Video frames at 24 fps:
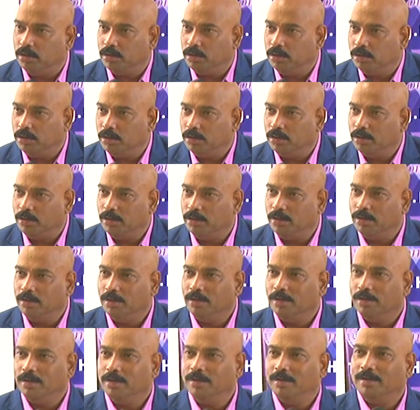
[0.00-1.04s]

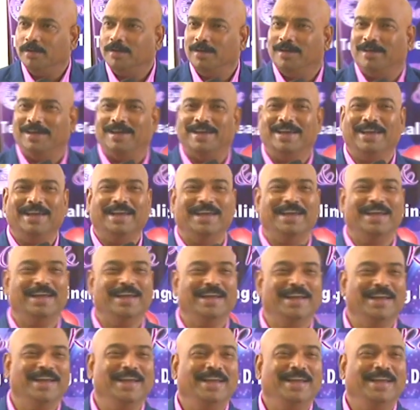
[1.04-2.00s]
[no speech]